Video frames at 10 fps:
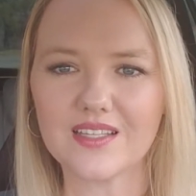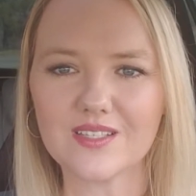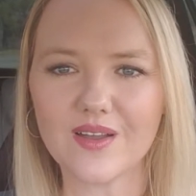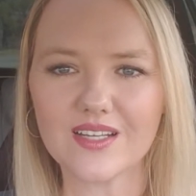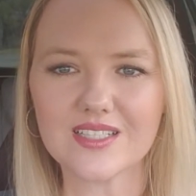
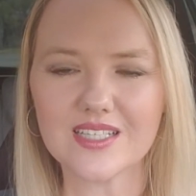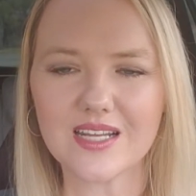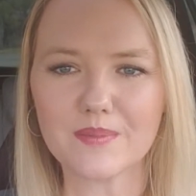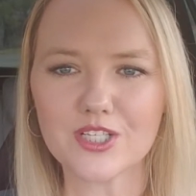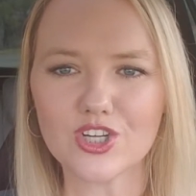so I could stay
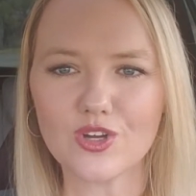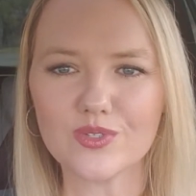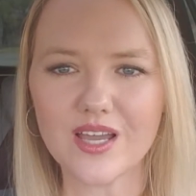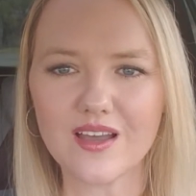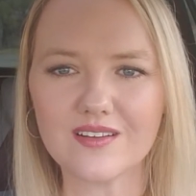in a bunch of
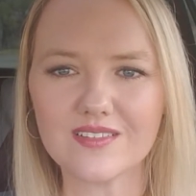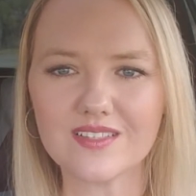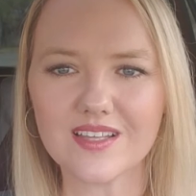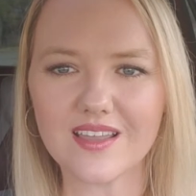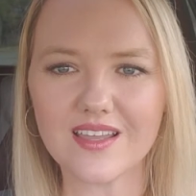
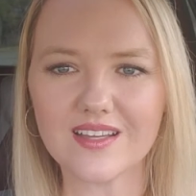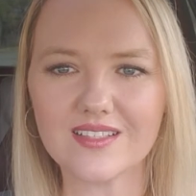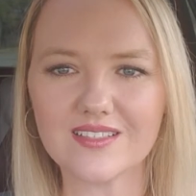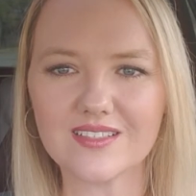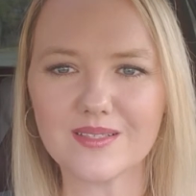hotels
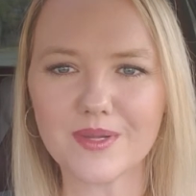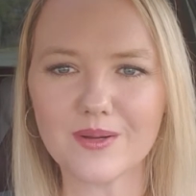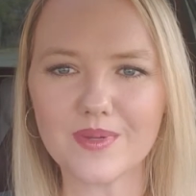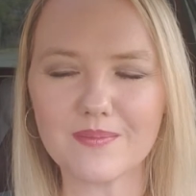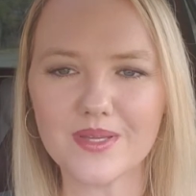and some
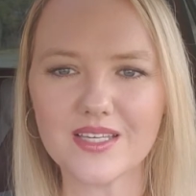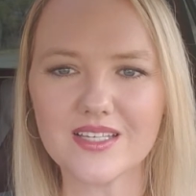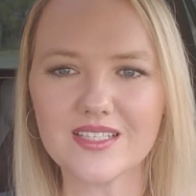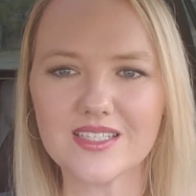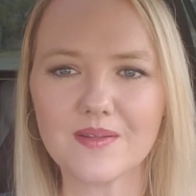
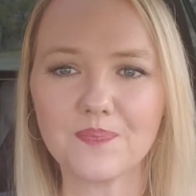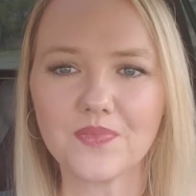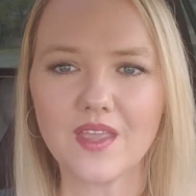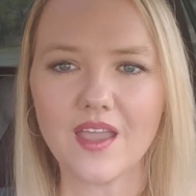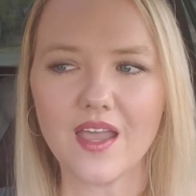Airbnbs
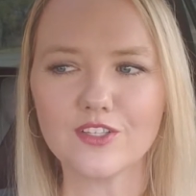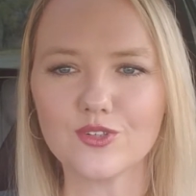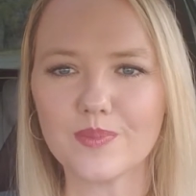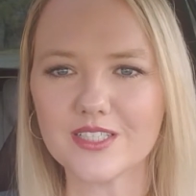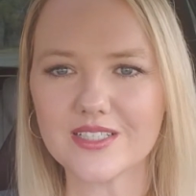and do
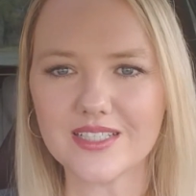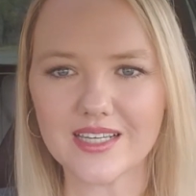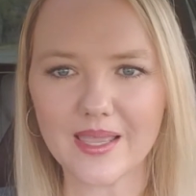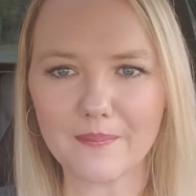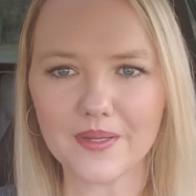a bunch of
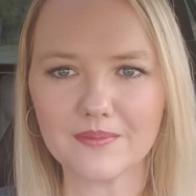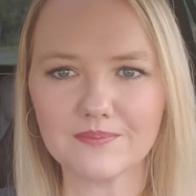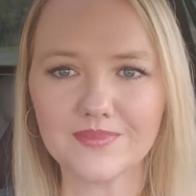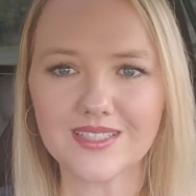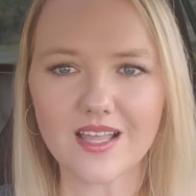tent camping,
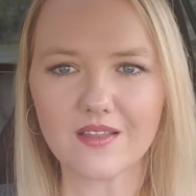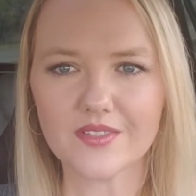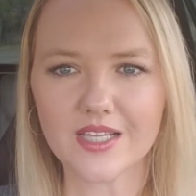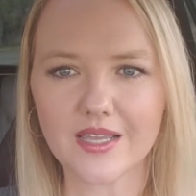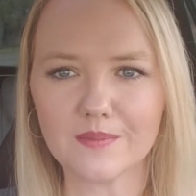because I love
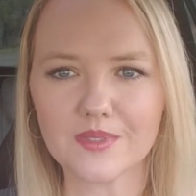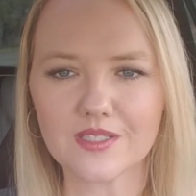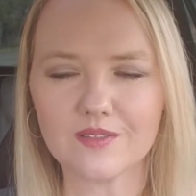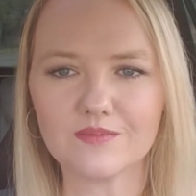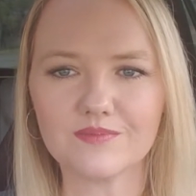to camp,
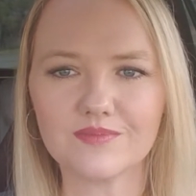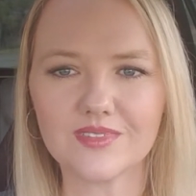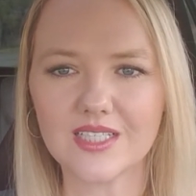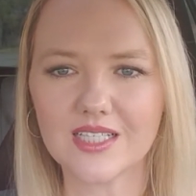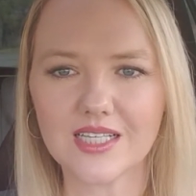so
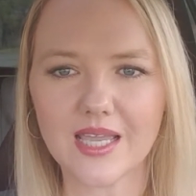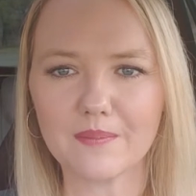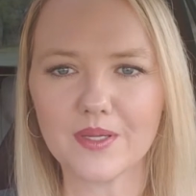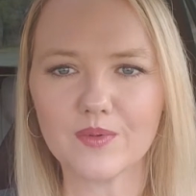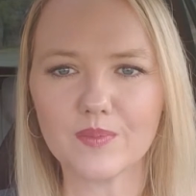tent
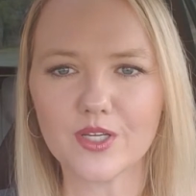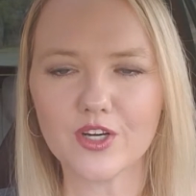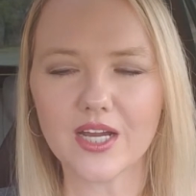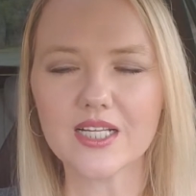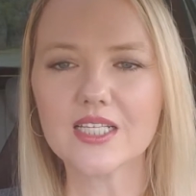camping would be
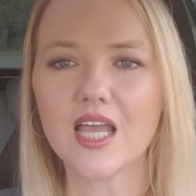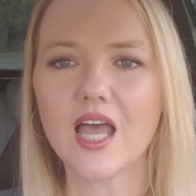great.